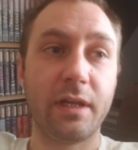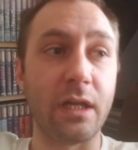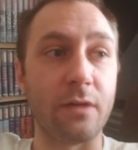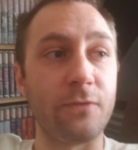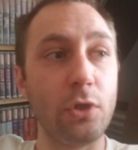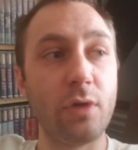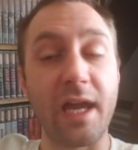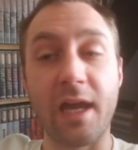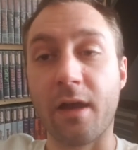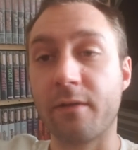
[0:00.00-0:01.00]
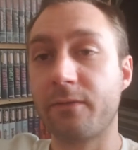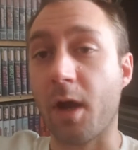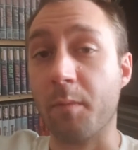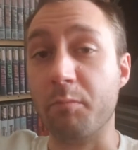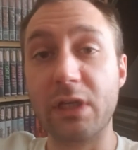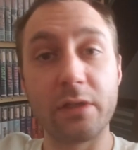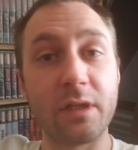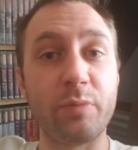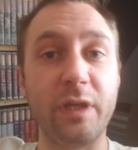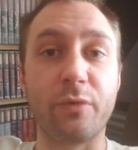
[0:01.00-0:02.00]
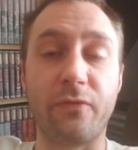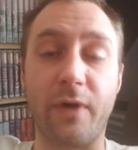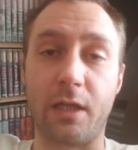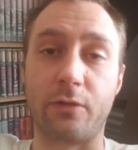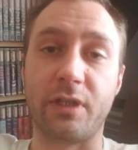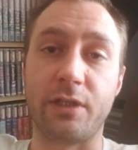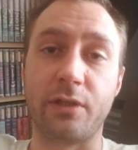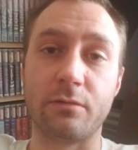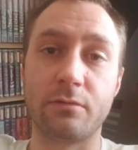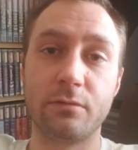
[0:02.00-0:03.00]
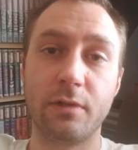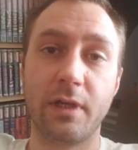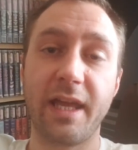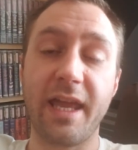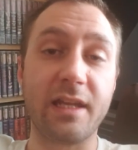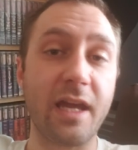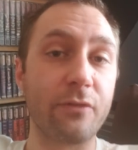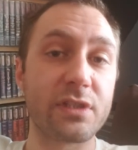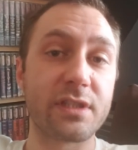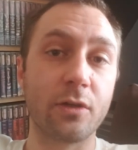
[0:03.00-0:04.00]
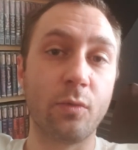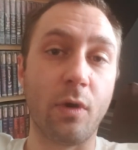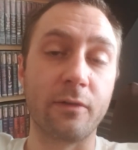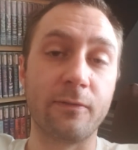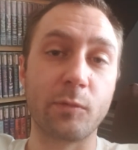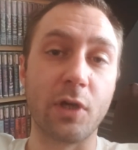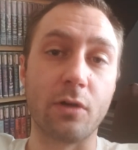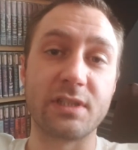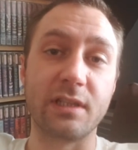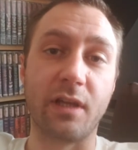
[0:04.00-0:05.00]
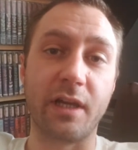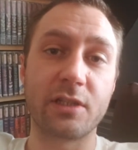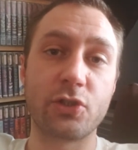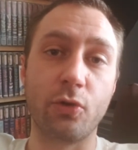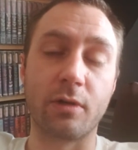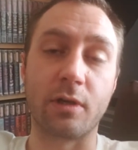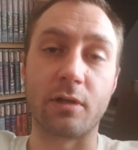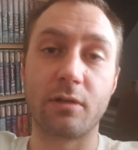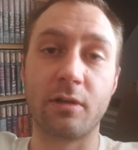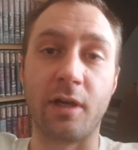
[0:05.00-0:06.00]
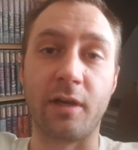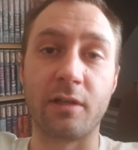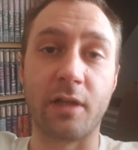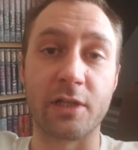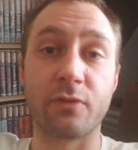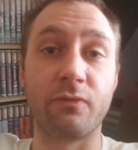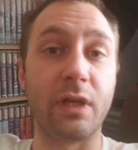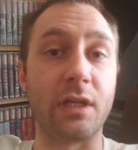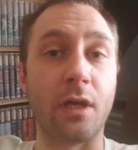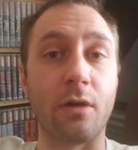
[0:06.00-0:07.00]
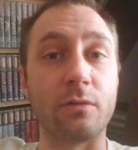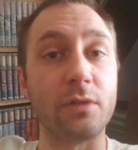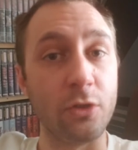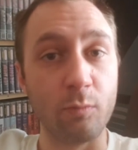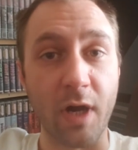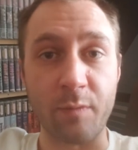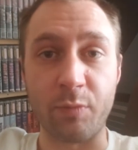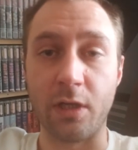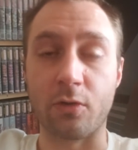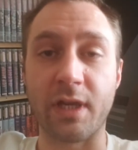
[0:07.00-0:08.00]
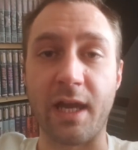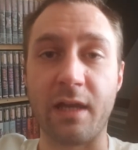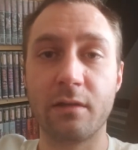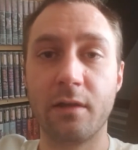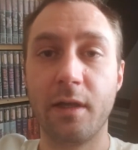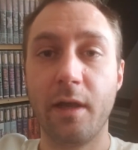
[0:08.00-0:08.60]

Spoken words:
If you have 1 million people following you, and every single one of them goes and likes your video, you might be okay.